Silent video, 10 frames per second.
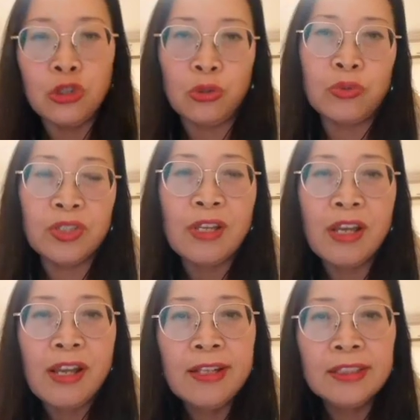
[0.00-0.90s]
issues.
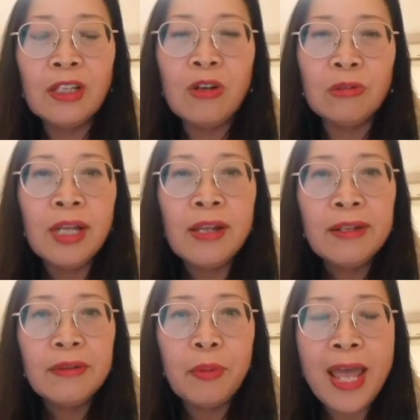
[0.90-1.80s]
So
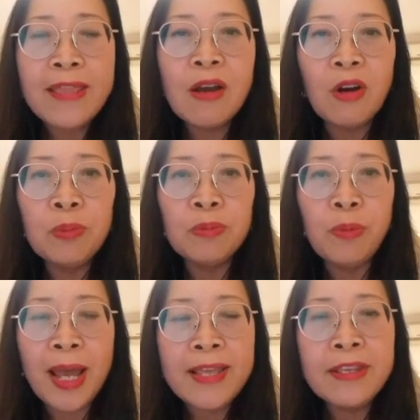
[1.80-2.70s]
when
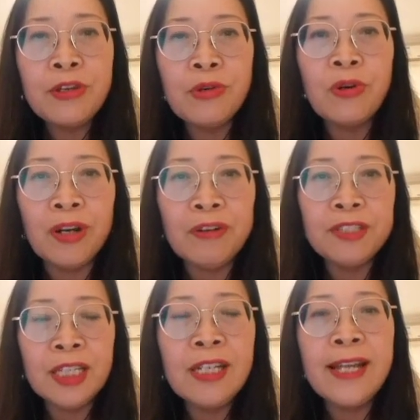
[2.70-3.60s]
you
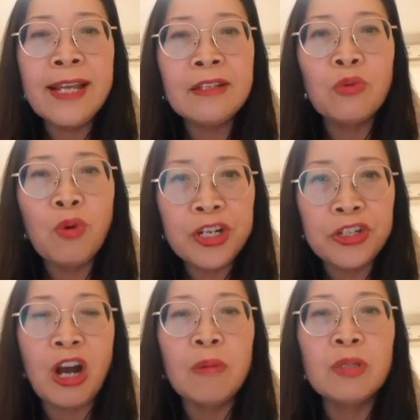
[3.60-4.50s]
facilitate the
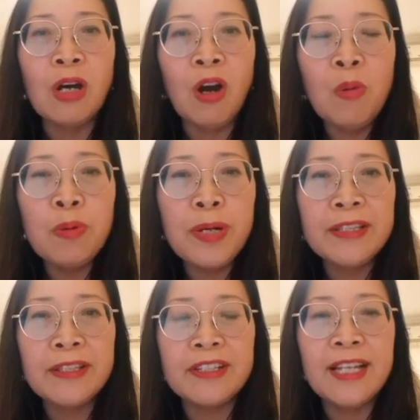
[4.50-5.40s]
workshop, the
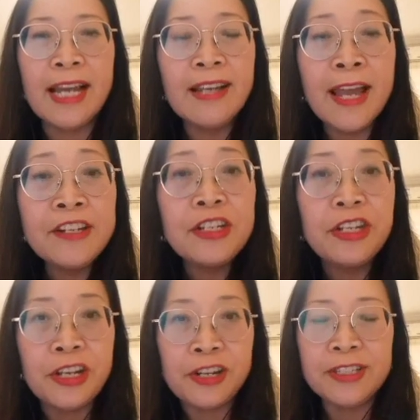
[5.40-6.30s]
operators and
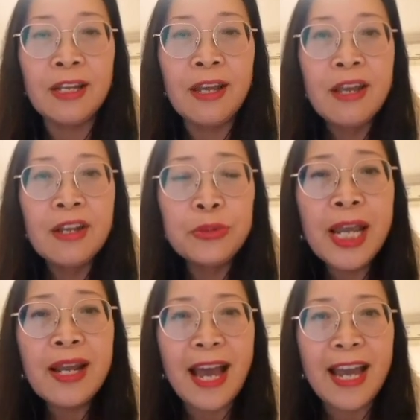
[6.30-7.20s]
engineers
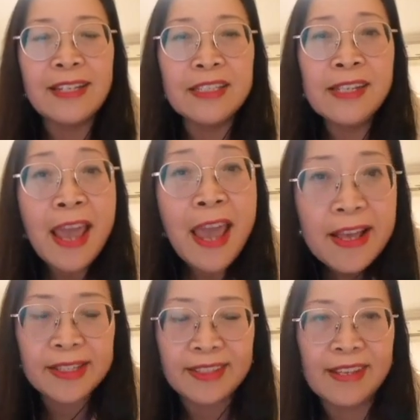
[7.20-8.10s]
realize that
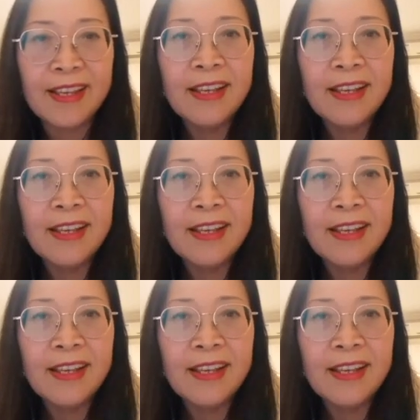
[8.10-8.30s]
yes,